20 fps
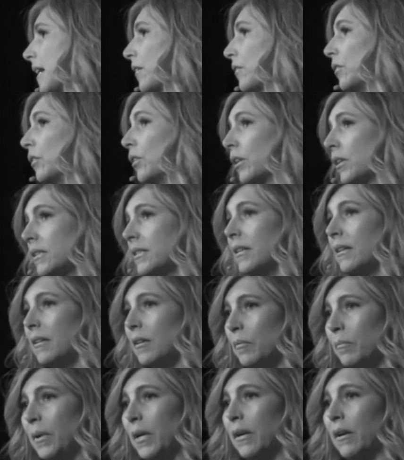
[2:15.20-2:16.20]
I looked in
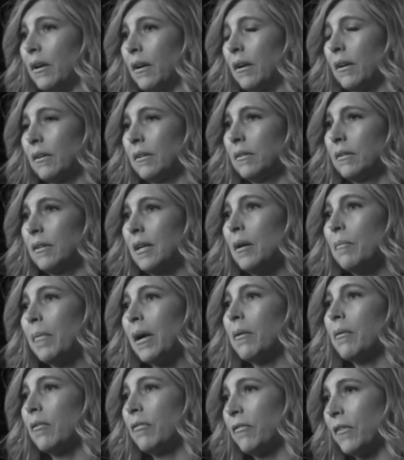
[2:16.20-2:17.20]
the mirror at my
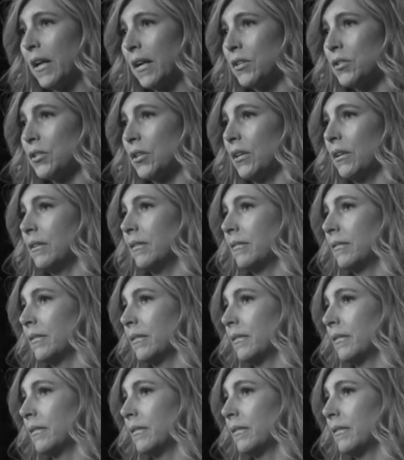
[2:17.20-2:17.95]
reflection,